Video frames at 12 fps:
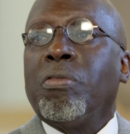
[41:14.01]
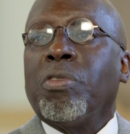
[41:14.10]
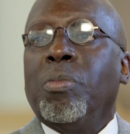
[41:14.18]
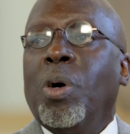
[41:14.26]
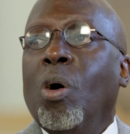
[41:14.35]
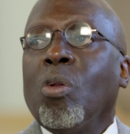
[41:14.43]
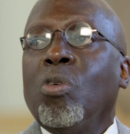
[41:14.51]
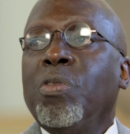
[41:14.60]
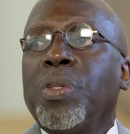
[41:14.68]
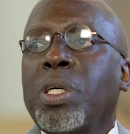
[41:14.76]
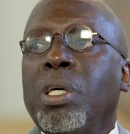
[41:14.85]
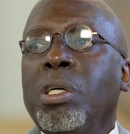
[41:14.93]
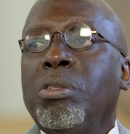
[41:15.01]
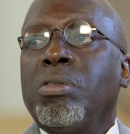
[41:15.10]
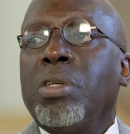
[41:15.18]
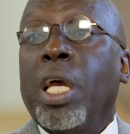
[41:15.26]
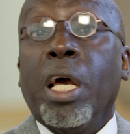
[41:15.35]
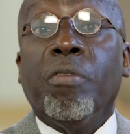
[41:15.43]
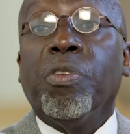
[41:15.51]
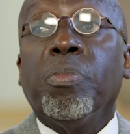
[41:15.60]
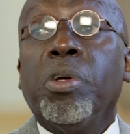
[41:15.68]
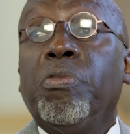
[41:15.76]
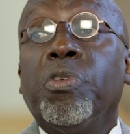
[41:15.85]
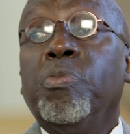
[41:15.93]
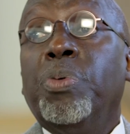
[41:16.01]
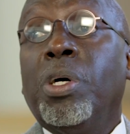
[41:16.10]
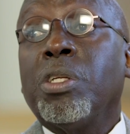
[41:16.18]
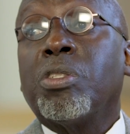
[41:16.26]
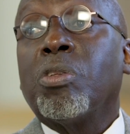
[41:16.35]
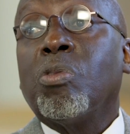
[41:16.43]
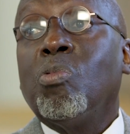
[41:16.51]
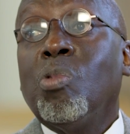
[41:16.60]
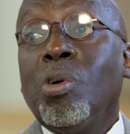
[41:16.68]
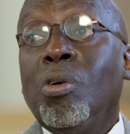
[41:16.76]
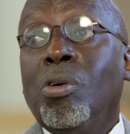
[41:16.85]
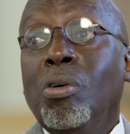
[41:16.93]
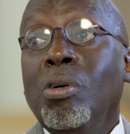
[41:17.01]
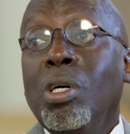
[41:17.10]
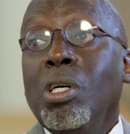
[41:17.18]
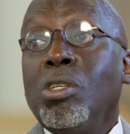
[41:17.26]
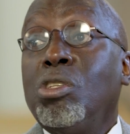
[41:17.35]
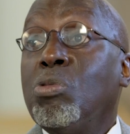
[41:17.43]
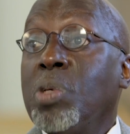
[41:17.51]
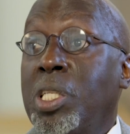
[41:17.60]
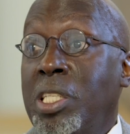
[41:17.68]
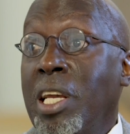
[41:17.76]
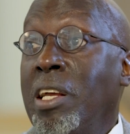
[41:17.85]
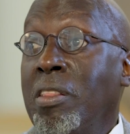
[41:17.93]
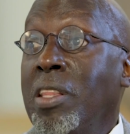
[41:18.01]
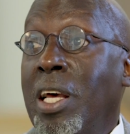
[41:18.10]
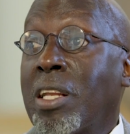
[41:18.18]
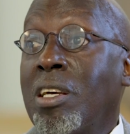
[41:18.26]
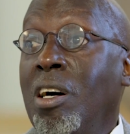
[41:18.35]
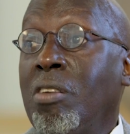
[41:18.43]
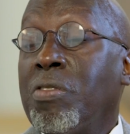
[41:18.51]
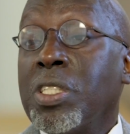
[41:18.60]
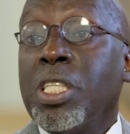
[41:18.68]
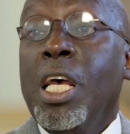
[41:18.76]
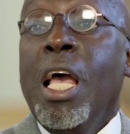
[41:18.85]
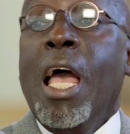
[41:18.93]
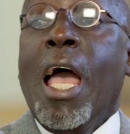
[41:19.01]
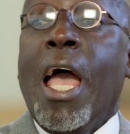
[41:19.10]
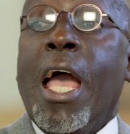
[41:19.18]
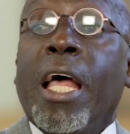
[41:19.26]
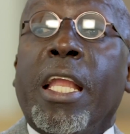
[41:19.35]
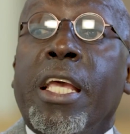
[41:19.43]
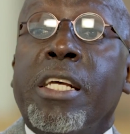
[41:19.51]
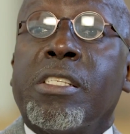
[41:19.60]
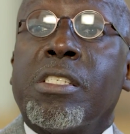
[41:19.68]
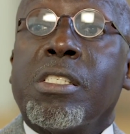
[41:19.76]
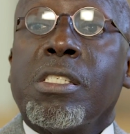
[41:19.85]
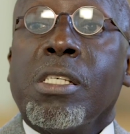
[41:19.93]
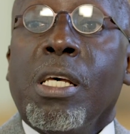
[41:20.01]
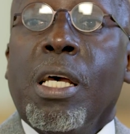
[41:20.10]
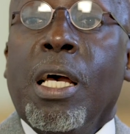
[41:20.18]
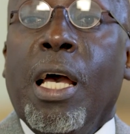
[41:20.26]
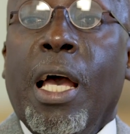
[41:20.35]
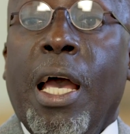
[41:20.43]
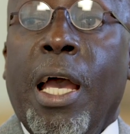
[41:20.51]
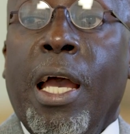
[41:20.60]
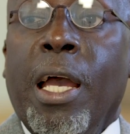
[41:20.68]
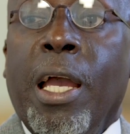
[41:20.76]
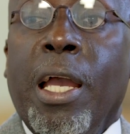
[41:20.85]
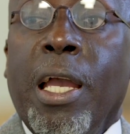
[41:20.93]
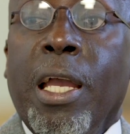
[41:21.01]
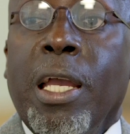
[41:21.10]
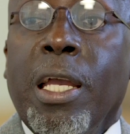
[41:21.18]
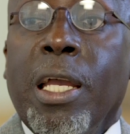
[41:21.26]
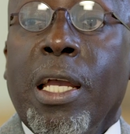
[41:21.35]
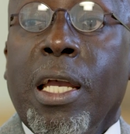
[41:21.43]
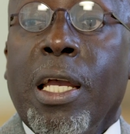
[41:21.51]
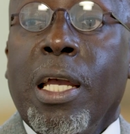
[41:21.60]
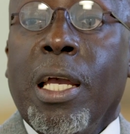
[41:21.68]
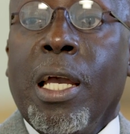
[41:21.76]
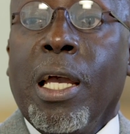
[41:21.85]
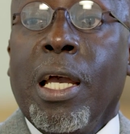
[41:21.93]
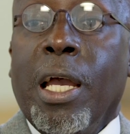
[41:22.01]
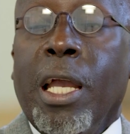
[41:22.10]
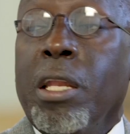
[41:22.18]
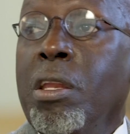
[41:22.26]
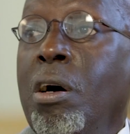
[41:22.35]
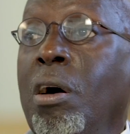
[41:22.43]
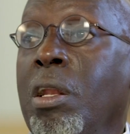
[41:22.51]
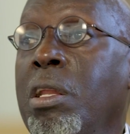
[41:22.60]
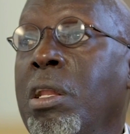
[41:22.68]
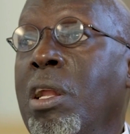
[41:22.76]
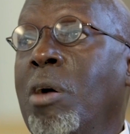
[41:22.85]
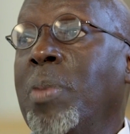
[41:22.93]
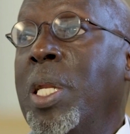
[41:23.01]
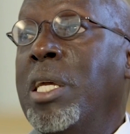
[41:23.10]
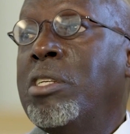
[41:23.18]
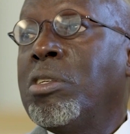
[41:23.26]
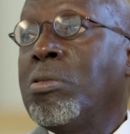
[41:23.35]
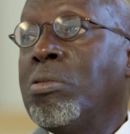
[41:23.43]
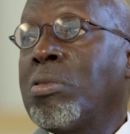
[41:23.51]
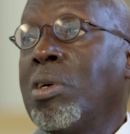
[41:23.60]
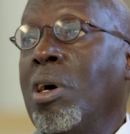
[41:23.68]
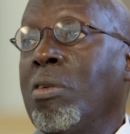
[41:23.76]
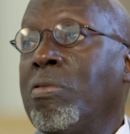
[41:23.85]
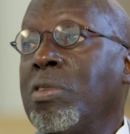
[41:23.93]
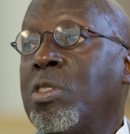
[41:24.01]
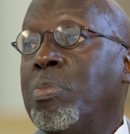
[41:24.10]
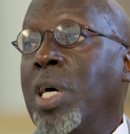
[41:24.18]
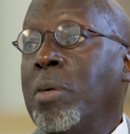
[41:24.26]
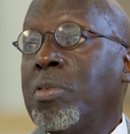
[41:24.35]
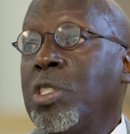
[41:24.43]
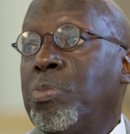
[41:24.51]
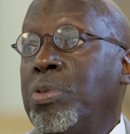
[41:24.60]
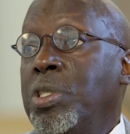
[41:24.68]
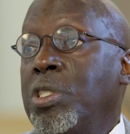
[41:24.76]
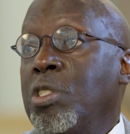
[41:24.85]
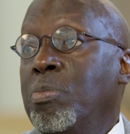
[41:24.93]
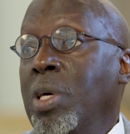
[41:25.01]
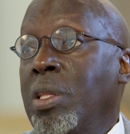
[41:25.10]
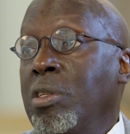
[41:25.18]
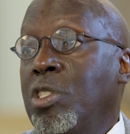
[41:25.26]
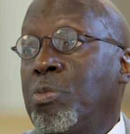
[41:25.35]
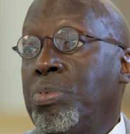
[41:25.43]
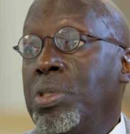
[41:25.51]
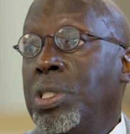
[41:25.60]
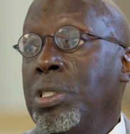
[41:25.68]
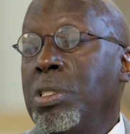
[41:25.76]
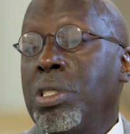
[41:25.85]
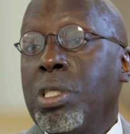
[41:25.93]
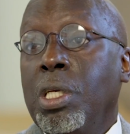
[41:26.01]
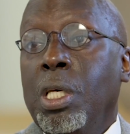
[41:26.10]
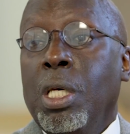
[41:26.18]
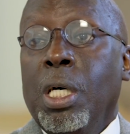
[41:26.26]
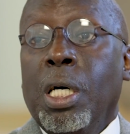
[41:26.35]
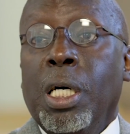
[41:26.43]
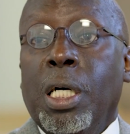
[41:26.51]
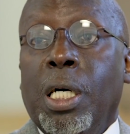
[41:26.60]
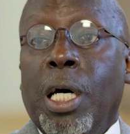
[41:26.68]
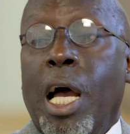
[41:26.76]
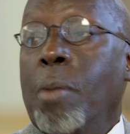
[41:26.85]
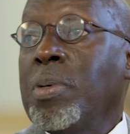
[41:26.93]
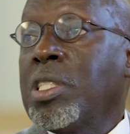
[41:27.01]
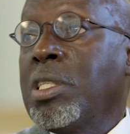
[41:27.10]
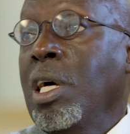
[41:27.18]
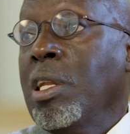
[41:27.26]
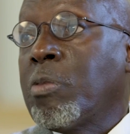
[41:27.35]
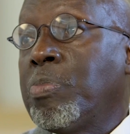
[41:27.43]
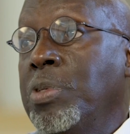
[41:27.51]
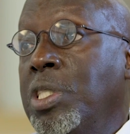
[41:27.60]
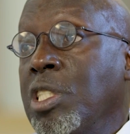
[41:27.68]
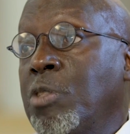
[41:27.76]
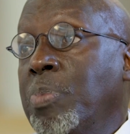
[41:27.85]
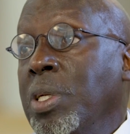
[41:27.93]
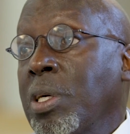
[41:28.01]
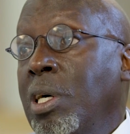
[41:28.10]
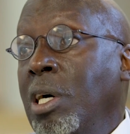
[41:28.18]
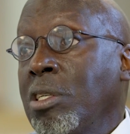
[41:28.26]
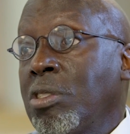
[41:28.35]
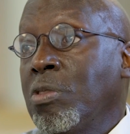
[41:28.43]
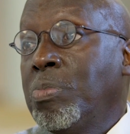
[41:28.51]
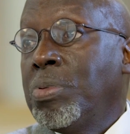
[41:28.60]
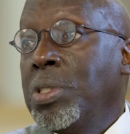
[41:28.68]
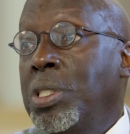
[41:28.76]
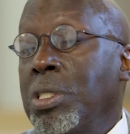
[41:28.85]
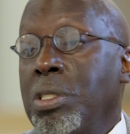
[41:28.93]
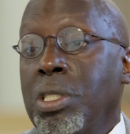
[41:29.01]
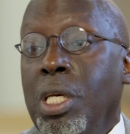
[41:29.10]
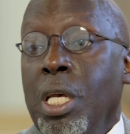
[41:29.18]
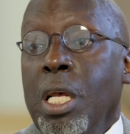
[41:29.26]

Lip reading: from all over the country and from different parts of the world to attend that conference. And it's a non-denominational conference. Baptist preachers, Methodist preachers, apostolic preachers, Pentecostal preachers.